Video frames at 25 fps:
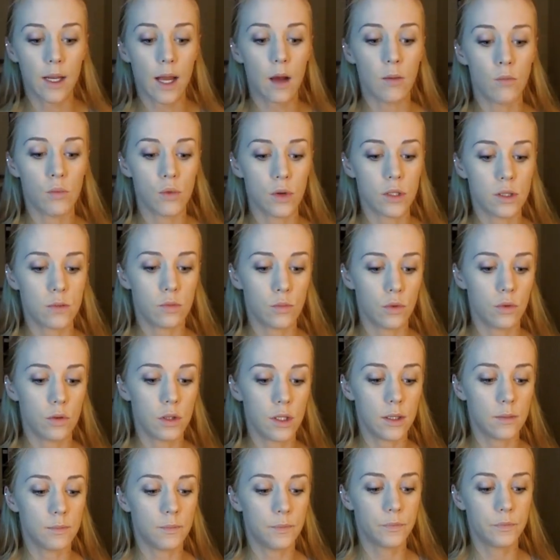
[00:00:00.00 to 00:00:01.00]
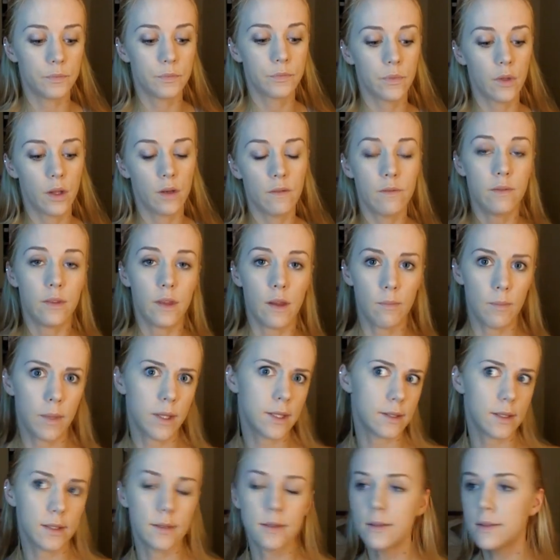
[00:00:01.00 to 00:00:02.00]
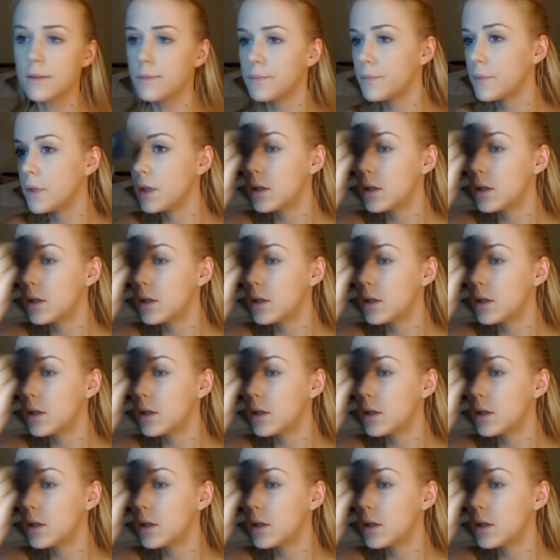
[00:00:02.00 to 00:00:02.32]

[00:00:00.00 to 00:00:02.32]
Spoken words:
out more smoothly. That makes sense.